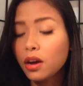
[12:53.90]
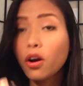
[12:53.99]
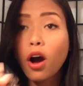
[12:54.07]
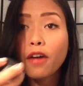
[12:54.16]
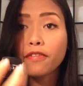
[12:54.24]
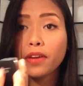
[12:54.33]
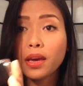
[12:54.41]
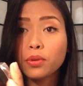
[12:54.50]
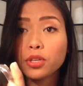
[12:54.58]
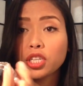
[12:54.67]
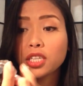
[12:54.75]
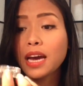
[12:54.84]
coffee,
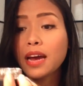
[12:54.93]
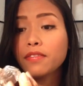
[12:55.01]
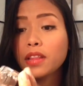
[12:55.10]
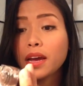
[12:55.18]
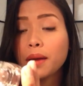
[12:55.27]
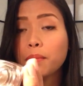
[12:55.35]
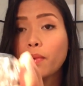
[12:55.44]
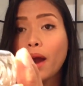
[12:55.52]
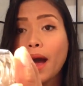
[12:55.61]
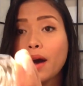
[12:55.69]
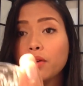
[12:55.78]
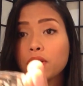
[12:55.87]
which is kind of like a
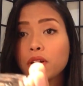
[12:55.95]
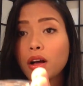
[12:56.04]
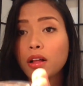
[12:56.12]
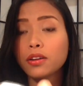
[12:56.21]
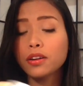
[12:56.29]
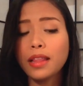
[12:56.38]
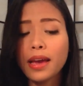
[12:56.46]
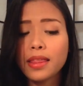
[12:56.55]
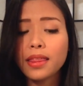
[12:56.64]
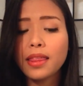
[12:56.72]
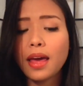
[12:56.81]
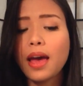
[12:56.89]
brown color like
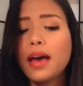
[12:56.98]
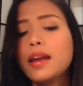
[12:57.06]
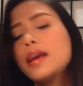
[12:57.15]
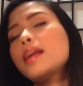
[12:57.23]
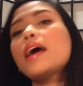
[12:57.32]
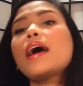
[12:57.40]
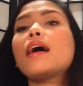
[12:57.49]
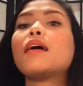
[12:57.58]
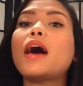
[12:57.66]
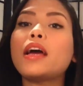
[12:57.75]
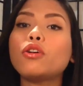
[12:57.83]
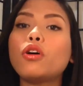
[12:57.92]
that. And
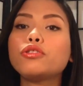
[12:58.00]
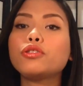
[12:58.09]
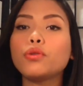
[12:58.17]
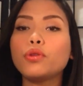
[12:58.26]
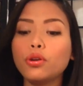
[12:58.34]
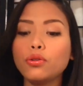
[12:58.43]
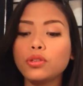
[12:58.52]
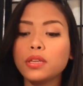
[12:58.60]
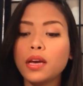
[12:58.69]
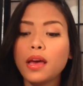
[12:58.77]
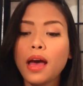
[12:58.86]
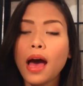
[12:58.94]

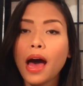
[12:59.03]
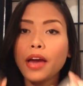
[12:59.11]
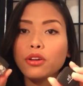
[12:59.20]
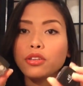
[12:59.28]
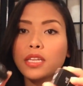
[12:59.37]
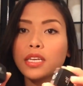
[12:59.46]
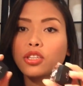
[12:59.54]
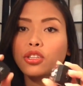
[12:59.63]
I use this